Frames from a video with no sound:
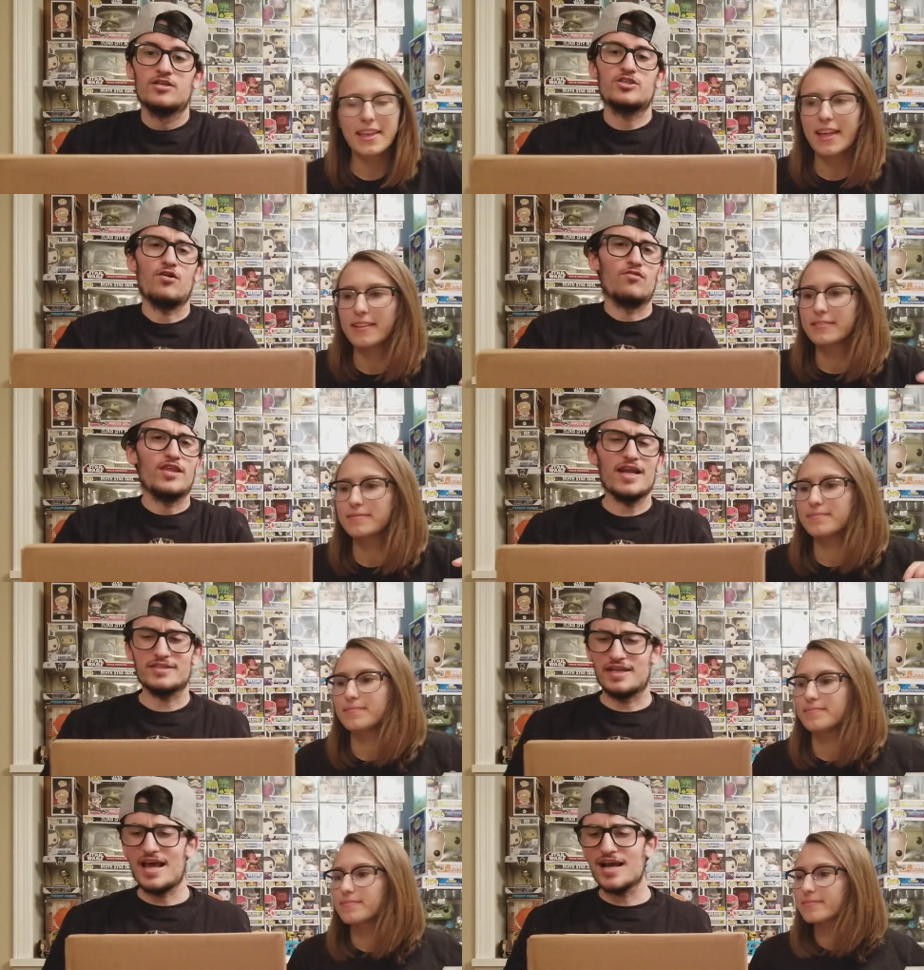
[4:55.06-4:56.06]
Speaker 1: it. So that
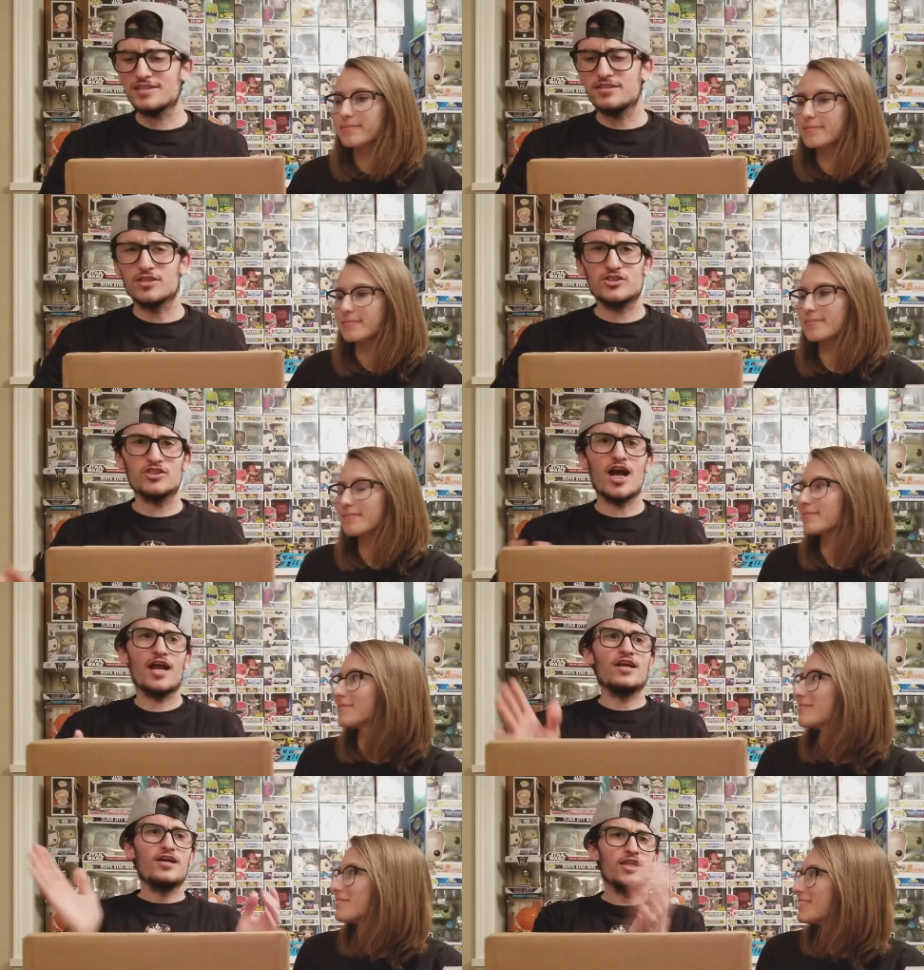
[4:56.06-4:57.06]
is an excellent
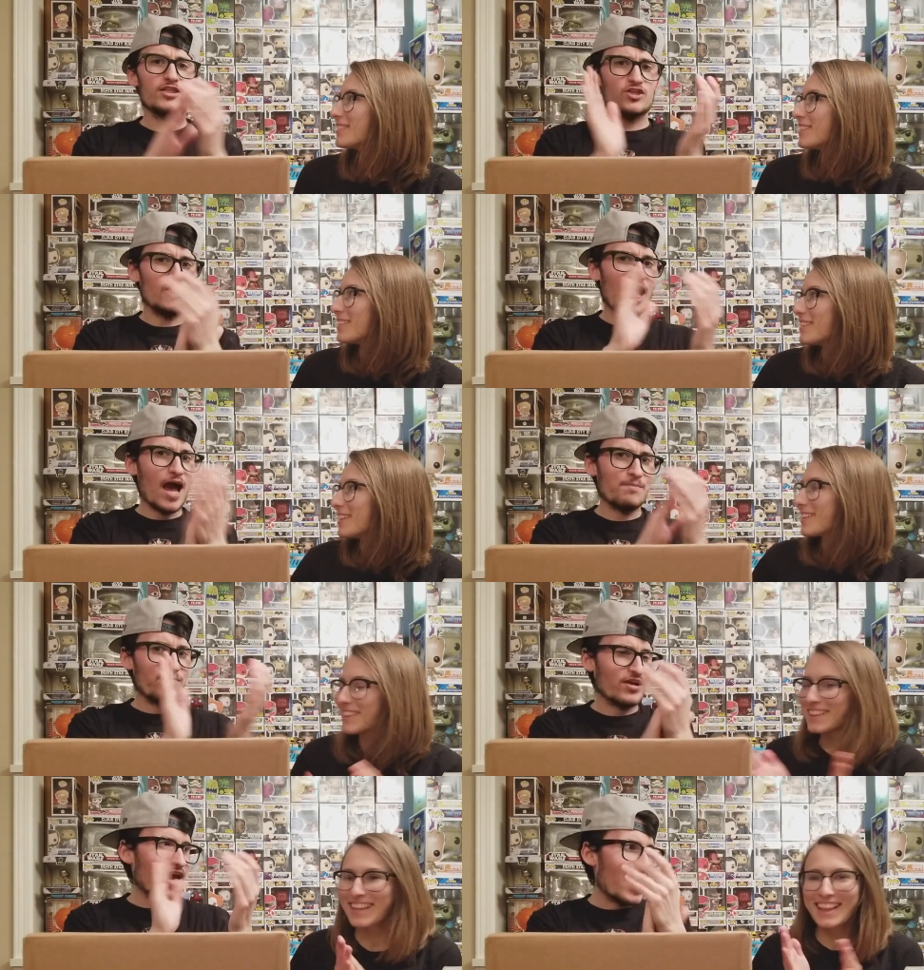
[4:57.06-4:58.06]
start. Let's clap
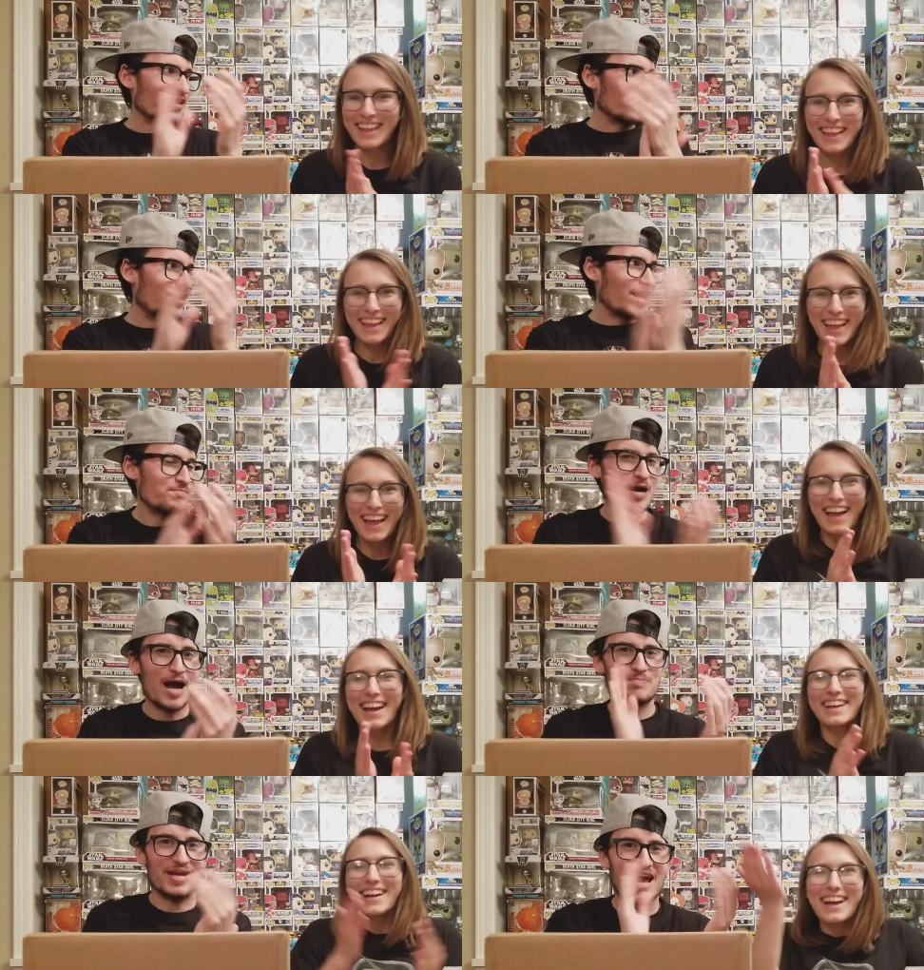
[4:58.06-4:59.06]
for Kathy at
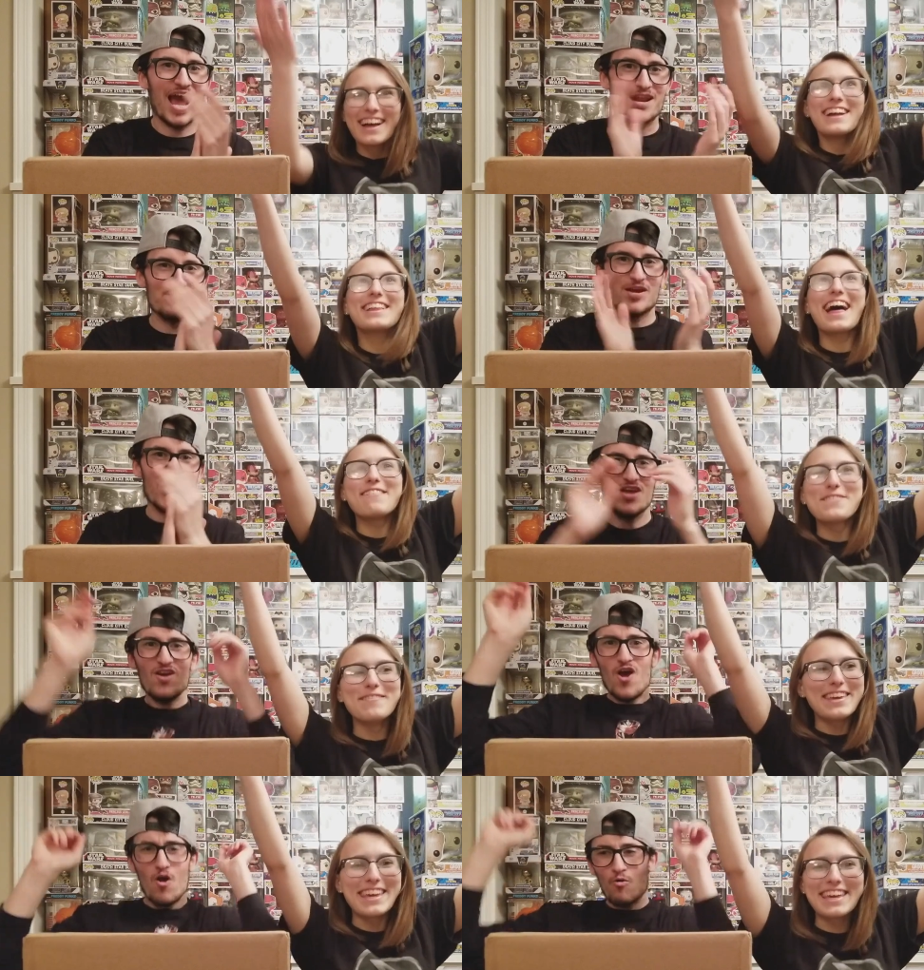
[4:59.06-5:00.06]
Pop Academy.
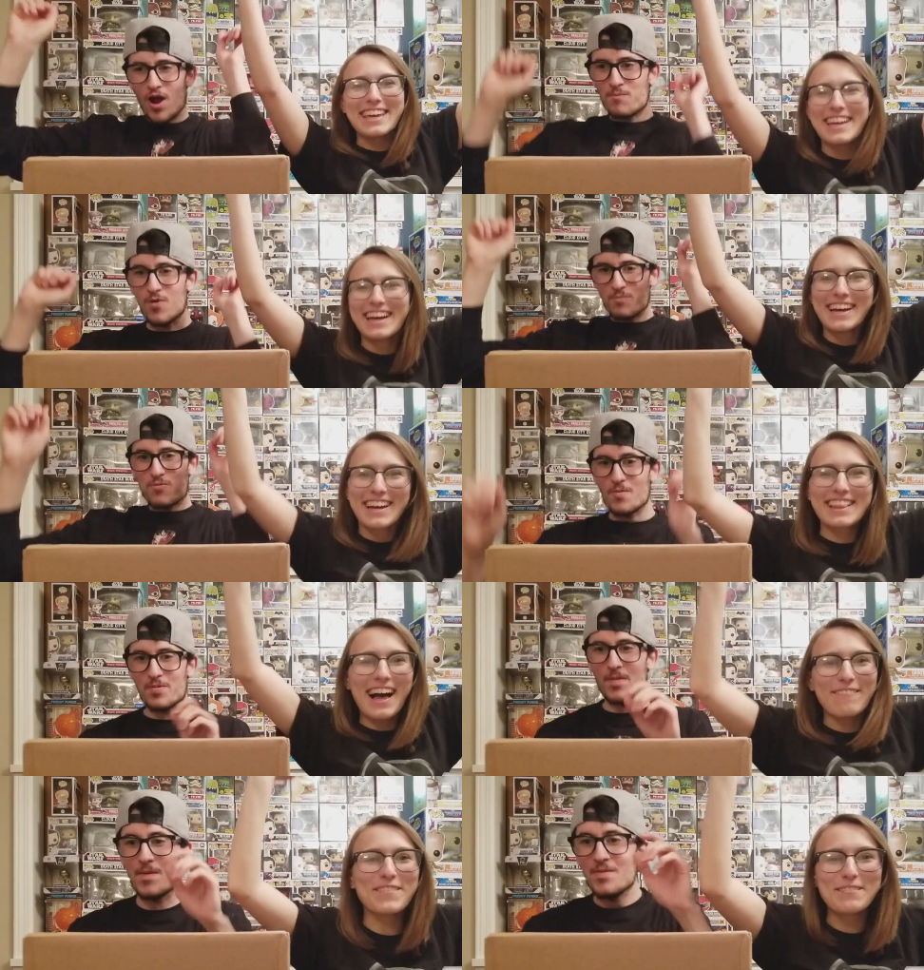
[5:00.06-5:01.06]

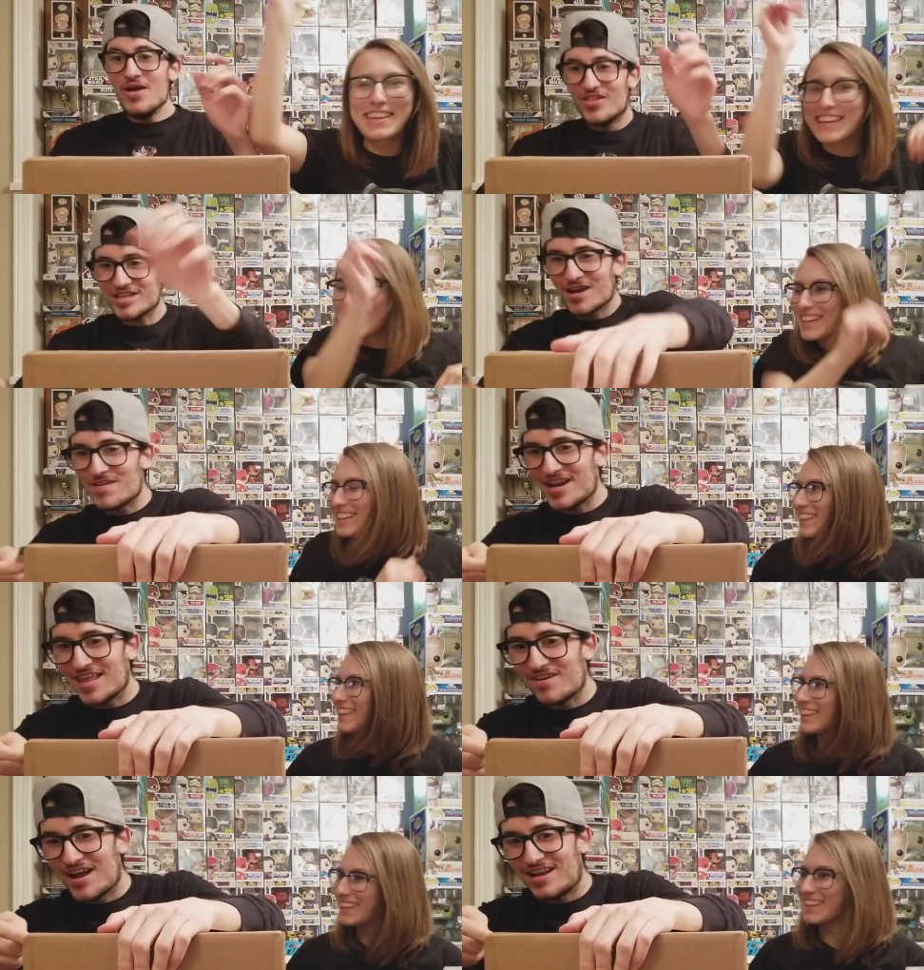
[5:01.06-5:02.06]
Let's do another
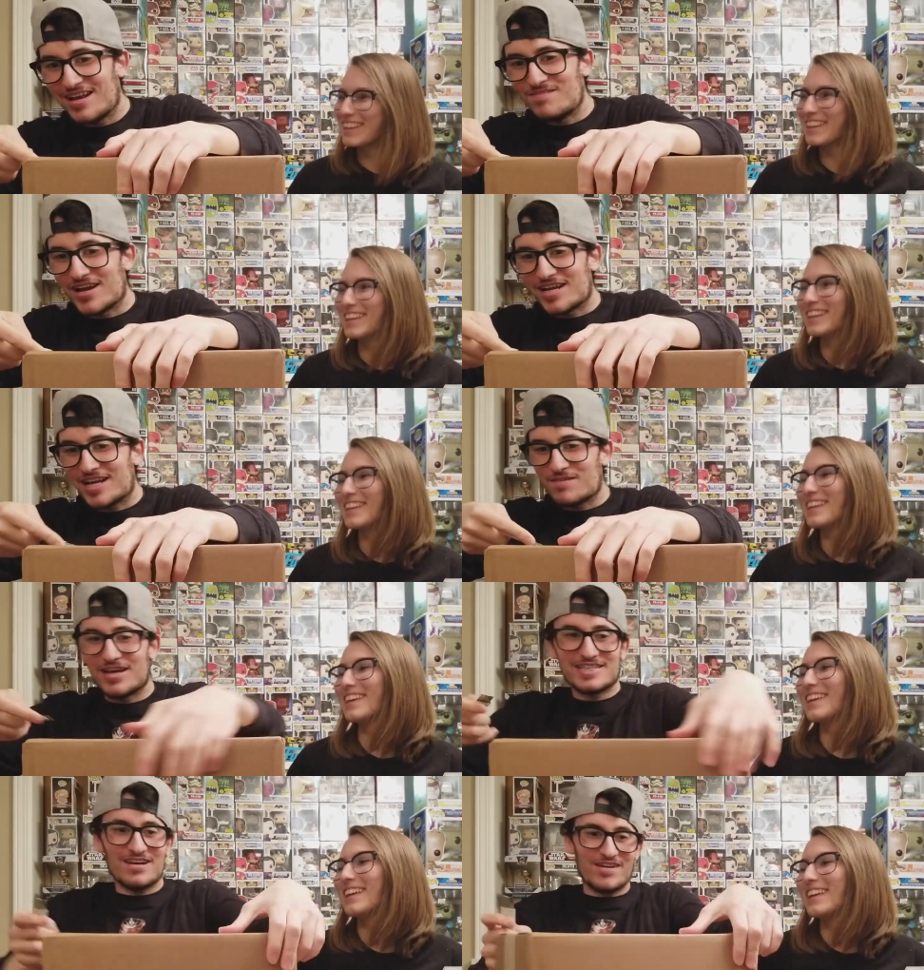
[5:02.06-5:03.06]
one. I'm not gonna cut
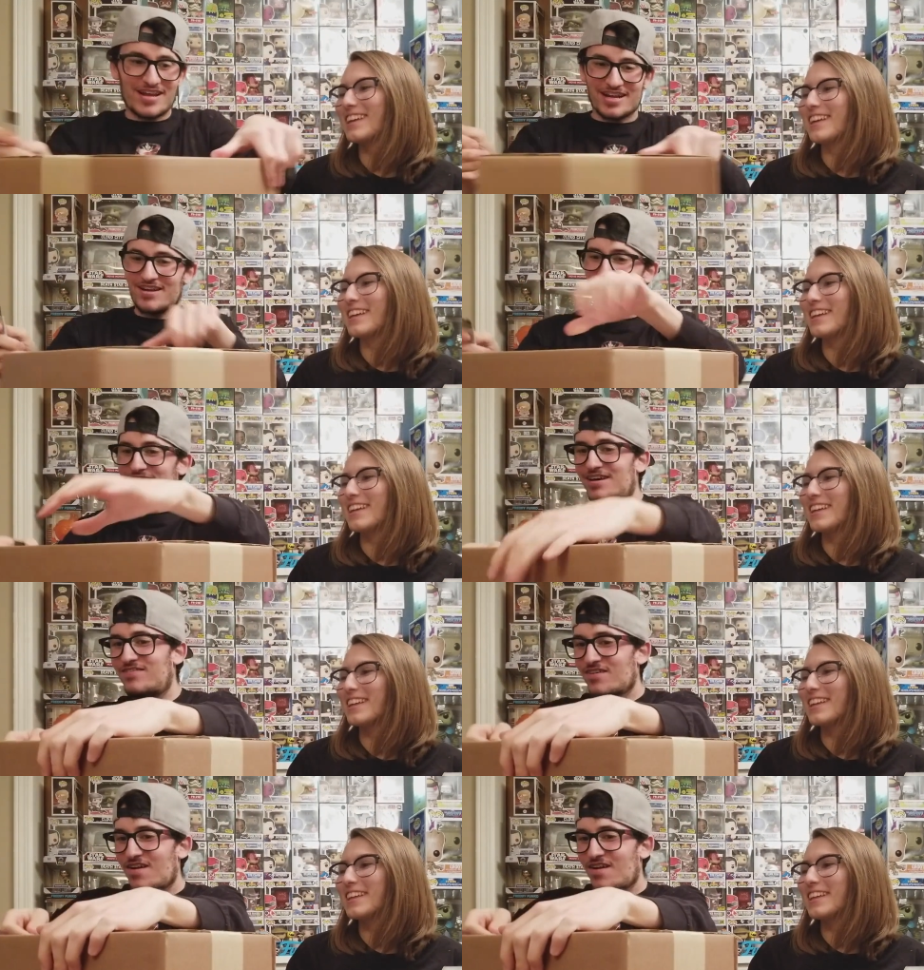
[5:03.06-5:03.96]
myself. I'm not gonna cut myself.